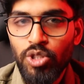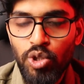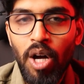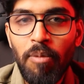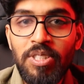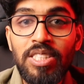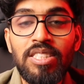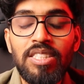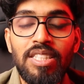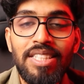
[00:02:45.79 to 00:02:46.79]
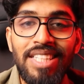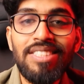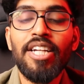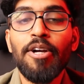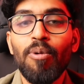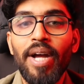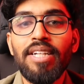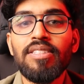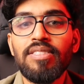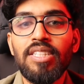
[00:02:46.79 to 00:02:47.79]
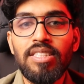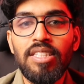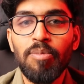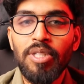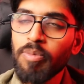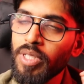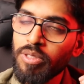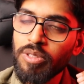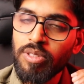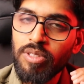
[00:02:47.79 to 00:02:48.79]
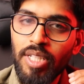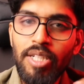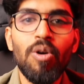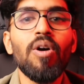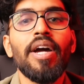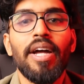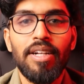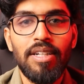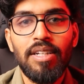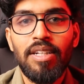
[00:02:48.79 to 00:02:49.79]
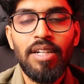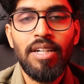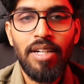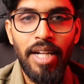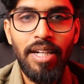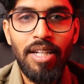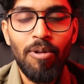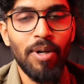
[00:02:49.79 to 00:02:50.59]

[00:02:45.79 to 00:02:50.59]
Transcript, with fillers: job which does require the C, C++, then go ahead, right?